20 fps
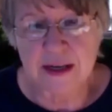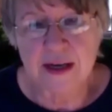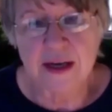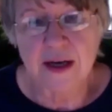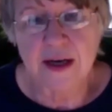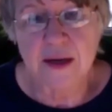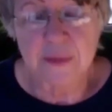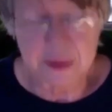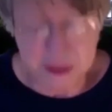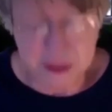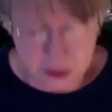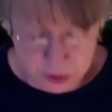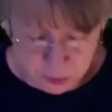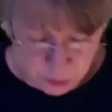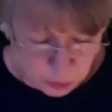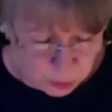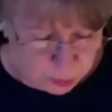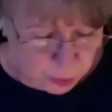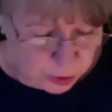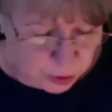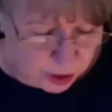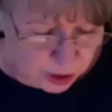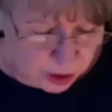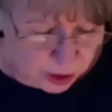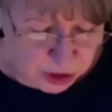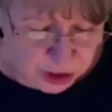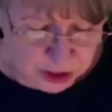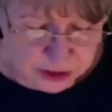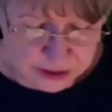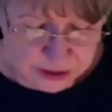Because food
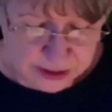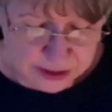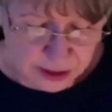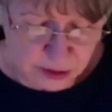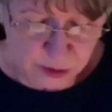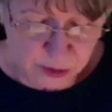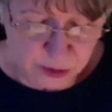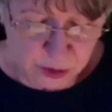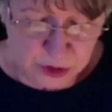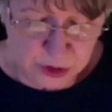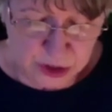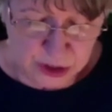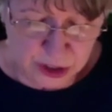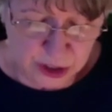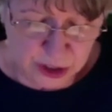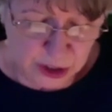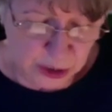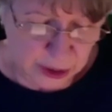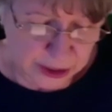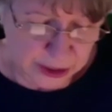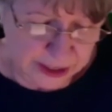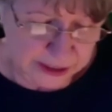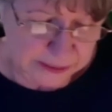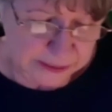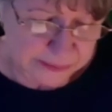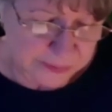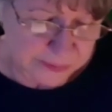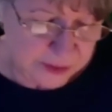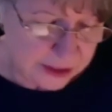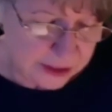production and food security,
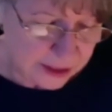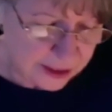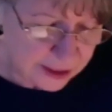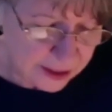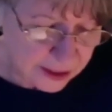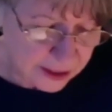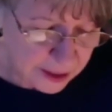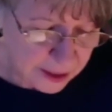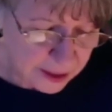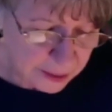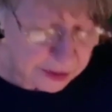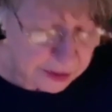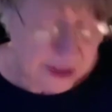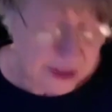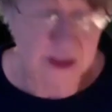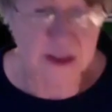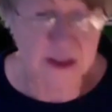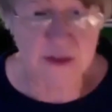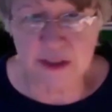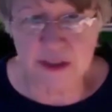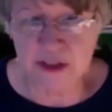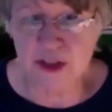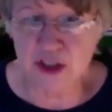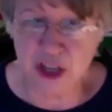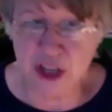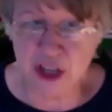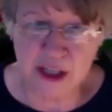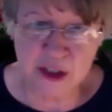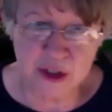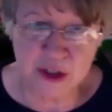because of these
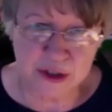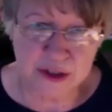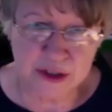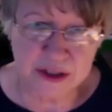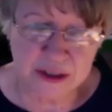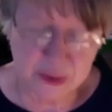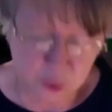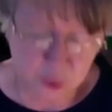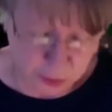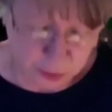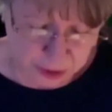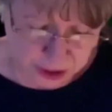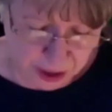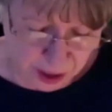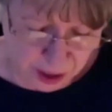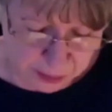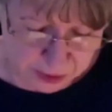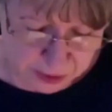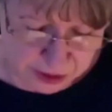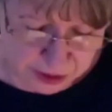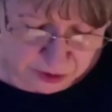changes, will become even